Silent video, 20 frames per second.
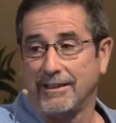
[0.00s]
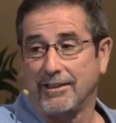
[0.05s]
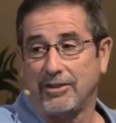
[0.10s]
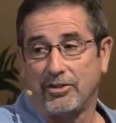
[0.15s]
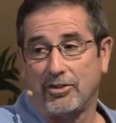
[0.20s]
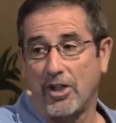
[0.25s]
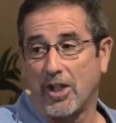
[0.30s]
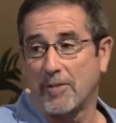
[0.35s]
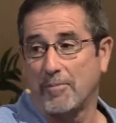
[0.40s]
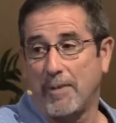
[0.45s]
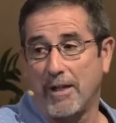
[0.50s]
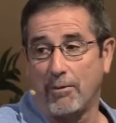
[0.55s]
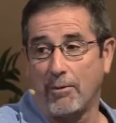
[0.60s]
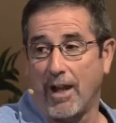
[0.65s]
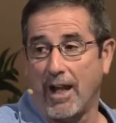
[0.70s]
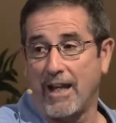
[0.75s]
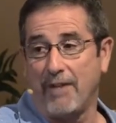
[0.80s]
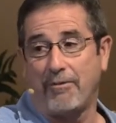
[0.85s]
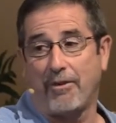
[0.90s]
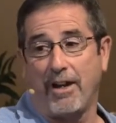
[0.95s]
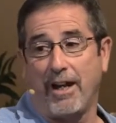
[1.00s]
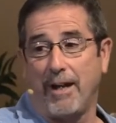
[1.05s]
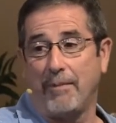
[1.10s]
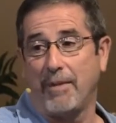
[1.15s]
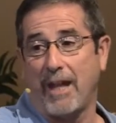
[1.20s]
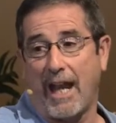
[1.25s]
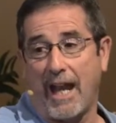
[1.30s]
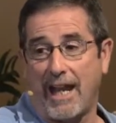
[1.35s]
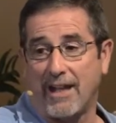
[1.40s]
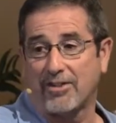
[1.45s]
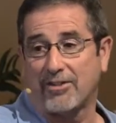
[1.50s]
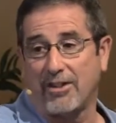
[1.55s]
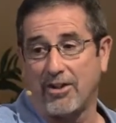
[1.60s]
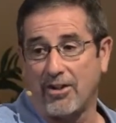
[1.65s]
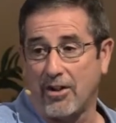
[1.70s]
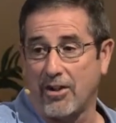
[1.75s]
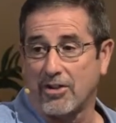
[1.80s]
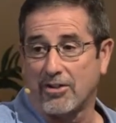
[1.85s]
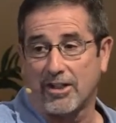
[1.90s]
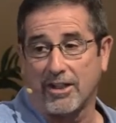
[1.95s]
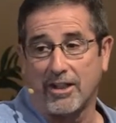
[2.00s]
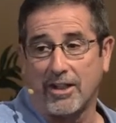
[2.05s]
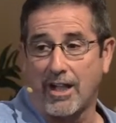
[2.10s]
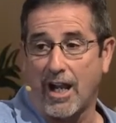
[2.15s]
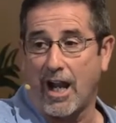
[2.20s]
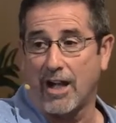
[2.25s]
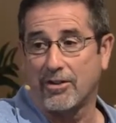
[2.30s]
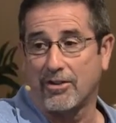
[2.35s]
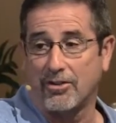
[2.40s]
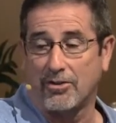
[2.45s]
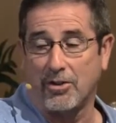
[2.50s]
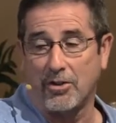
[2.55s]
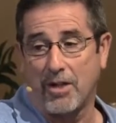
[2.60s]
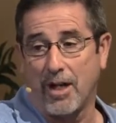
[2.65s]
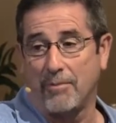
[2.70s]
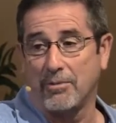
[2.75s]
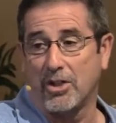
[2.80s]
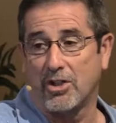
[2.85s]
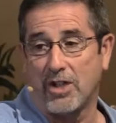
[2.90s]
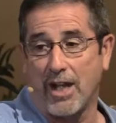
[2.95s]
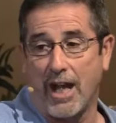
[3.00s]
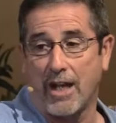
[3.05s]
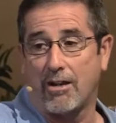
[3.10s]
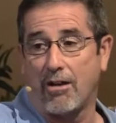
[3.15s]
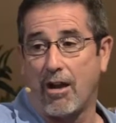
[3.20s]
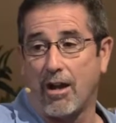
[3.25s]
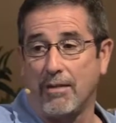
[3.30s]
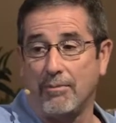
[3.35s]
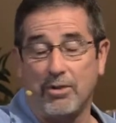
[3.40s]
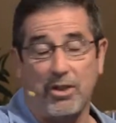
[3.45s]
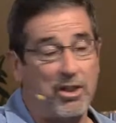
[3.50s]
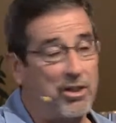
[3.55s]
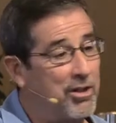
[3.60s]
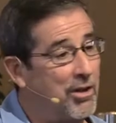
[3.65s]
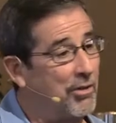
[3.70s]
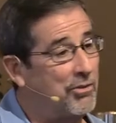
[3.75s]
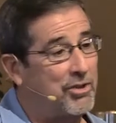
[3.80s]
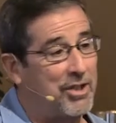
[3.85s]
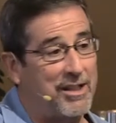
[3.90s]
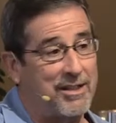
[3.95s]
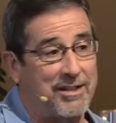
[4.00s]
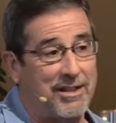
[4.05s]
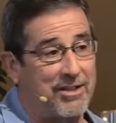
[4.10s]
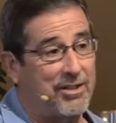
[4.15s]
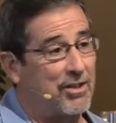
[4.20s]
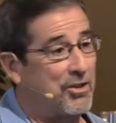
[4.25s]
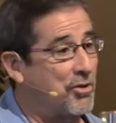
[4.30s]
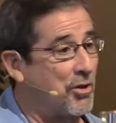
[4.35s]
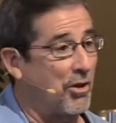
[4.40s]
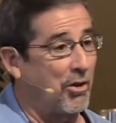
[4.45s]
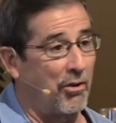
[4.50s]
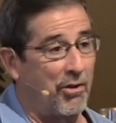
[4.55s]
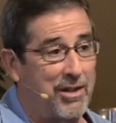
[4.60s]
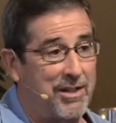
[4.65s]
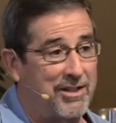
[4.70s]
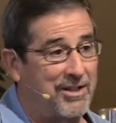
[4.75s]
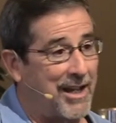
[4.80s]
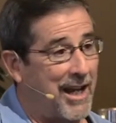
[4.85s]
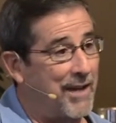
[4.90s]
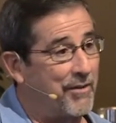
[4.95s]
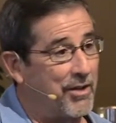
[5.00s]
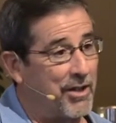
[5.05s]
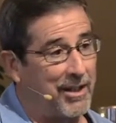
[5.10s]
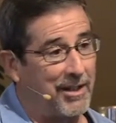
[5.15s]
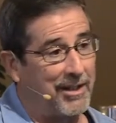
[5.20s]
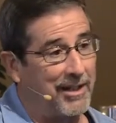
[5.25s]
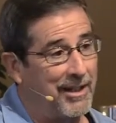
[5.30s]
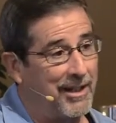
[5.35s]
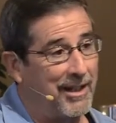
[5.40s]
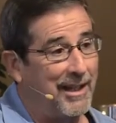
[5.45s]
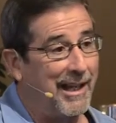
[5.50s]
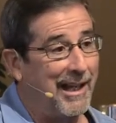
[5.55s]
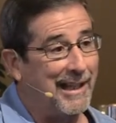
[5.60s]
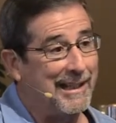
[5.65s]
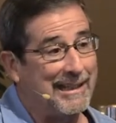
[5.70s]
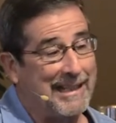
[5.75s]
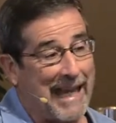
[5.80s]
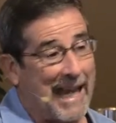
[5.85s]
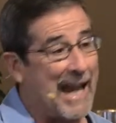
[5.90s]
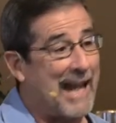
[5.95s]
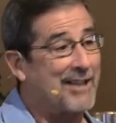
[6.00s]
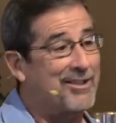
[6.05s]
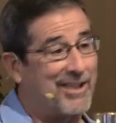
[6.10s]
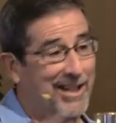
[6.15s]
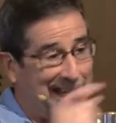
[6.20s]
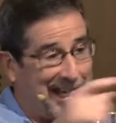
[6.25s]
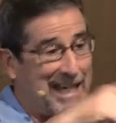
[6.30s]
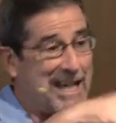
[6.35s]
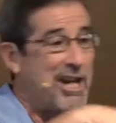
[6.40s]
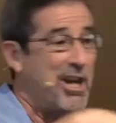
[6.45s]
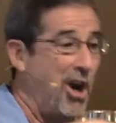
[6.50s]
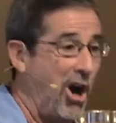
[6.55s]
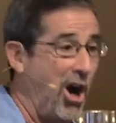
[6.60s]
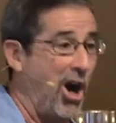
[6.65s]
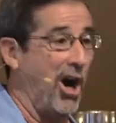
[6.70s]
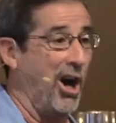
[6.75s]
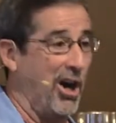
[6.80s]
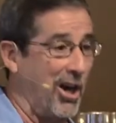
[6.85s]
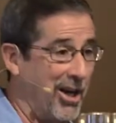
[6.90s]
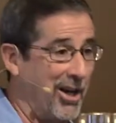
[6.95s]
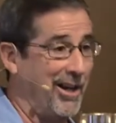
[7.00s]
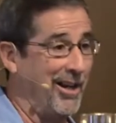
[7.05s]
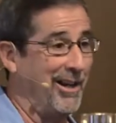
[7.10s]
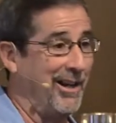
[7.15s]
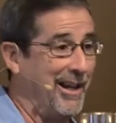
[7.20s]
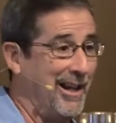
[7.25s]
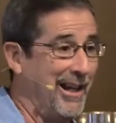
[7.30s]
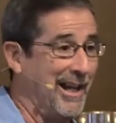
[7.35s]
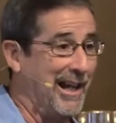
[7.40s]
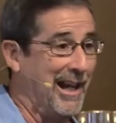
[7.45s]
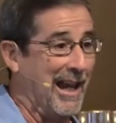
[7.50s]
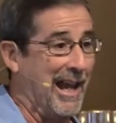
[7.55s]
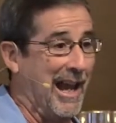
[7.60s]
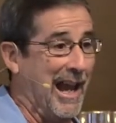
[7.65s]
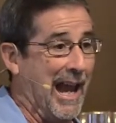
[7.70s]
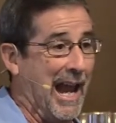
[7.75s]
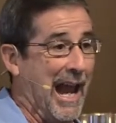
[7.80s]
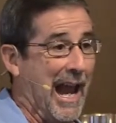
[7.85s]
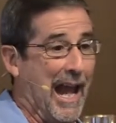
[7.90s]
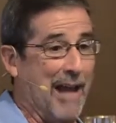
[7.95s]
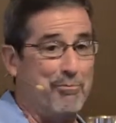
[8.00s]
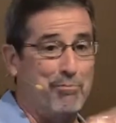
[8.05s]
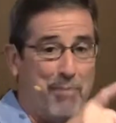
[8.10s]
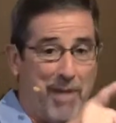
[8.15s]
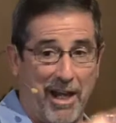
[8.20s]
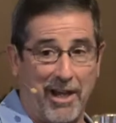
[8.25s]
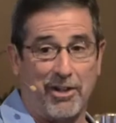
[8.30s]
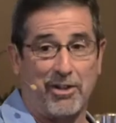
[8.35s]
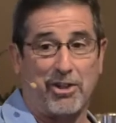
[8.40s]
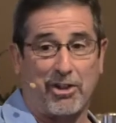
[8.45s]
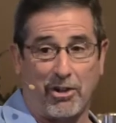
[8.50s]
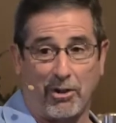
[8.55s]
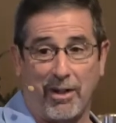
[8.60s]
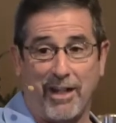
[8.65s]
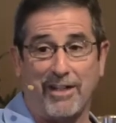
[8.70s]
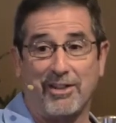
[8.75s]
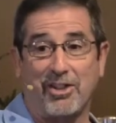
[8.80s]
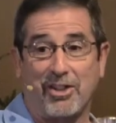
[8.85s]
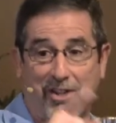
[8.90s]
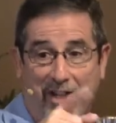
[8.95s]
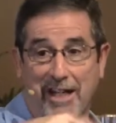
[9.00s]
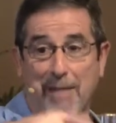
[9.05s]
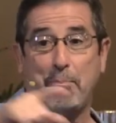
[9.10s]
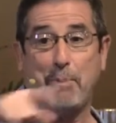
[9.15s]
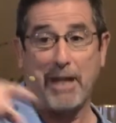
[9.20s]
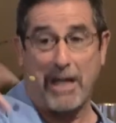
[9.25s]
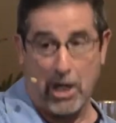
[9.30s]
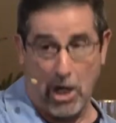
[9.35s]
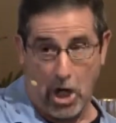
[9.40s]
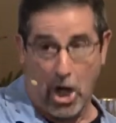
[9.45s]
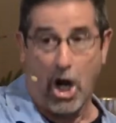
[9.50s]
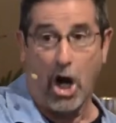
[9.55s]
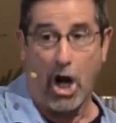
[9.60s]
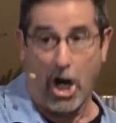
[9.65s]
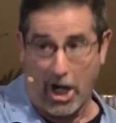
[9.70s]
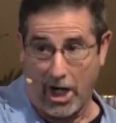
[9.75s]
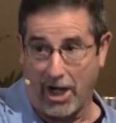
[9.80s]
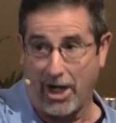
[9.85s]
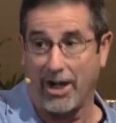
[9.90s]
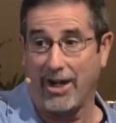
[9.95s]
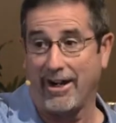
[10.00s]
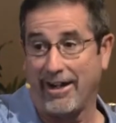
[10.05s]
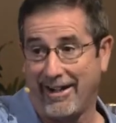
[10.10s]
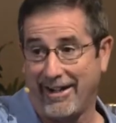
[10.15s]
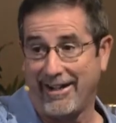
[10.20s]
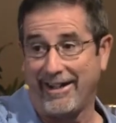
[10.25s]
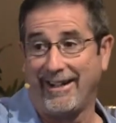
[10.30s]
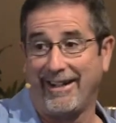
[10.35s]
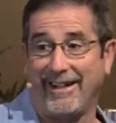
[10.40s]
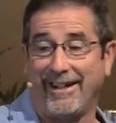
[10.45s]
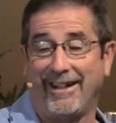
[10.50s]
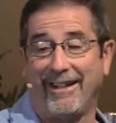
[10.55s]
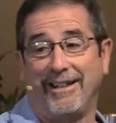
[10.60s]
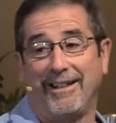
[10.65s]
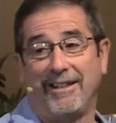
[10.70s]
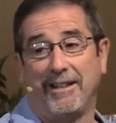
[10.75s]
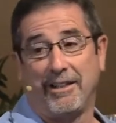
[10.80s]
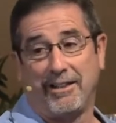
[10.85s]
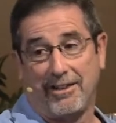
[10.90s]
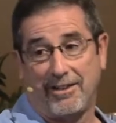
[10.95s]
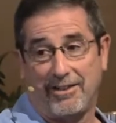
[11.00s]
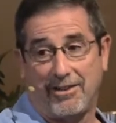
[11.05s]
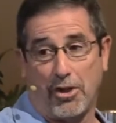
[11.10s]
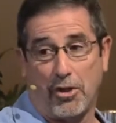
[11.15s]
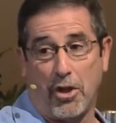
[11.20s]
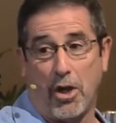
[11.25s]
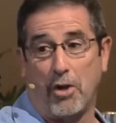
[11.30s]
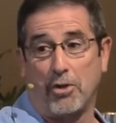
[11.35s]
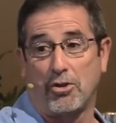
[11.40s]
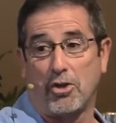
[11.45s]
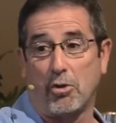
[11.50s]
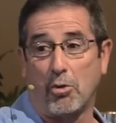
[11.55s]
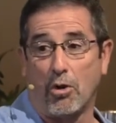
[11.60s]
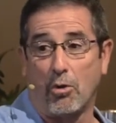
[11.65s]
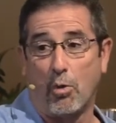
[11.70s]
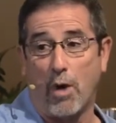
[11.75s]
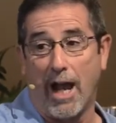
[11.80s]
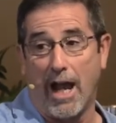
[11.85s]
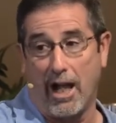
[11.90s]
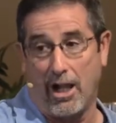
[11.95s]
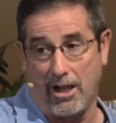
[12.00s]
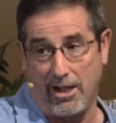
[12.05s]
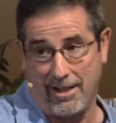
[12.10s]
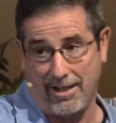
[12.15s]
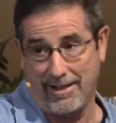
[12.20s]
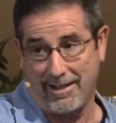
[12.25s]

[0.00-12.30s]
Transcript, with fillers: just be ready for him to ask the nurse and the doctors who come to check on him, Do you know Jesus is your Lord and Savior? Dad's in ER administering CPR to those who are well.